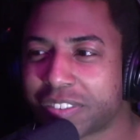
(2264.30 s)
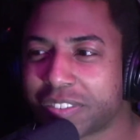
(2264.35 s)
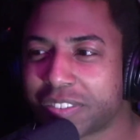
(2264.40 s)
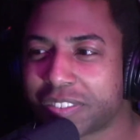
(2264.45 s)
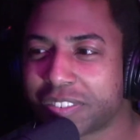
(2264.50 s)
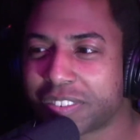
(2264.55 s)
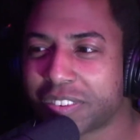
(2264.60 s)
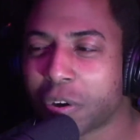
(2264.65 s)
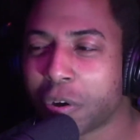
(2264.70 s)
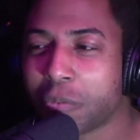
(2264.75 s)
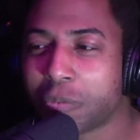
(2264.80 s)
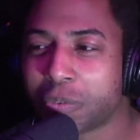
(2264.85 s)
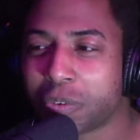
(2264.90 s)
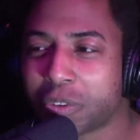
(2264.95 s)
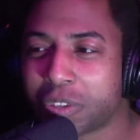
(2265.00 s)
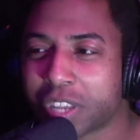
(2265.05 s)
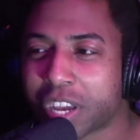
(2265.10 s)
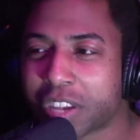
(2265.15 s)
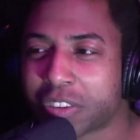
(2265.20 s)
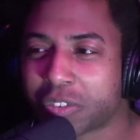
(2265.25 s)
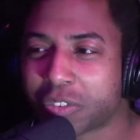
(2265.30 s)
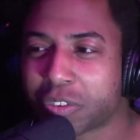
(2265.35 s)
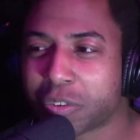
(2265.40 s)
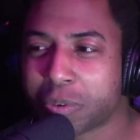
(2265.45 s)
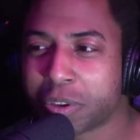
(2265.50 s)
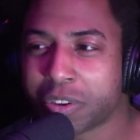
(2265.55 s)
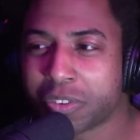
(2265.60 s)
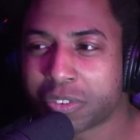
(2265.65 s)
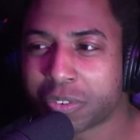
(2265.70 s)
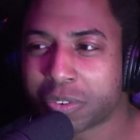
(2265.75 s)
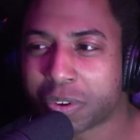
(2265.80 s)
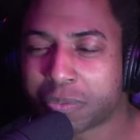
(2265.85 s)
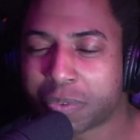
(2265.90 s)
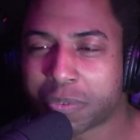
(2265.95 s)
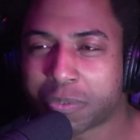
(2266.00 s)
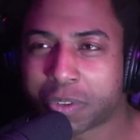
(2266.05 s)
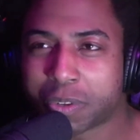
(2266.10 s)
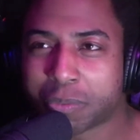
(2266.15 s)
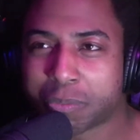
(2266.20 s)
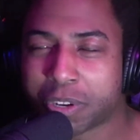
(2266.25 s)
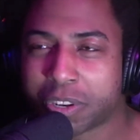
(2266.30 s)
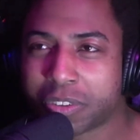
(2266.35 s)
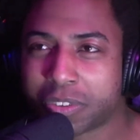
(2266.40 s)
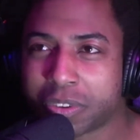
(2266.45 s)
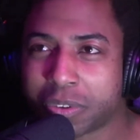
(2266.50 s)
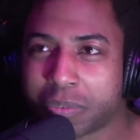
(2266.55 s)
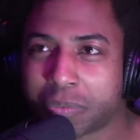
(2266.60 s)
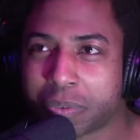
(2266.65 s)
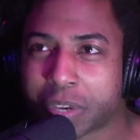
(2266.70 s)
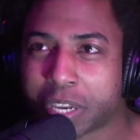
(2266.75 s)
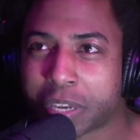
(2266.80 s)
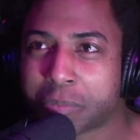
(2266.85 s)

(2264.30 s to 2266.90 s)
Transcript: hopefully last 2 minutes of their 15 minutes of fame.